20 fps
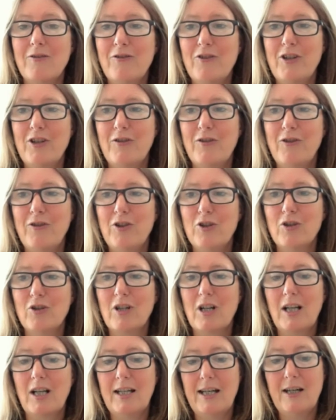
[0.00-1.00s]
if you're
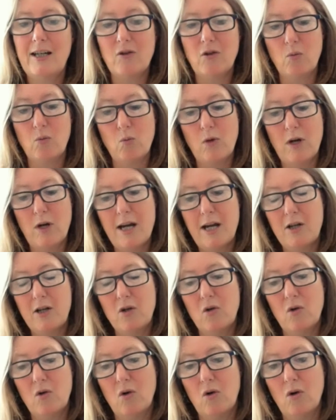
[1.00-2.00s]
clear on where
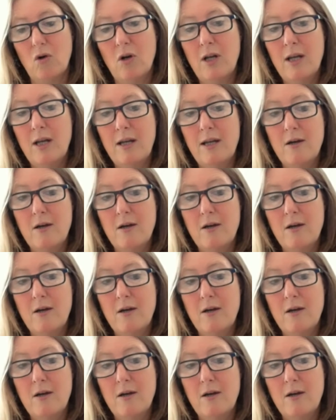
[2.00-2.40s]
your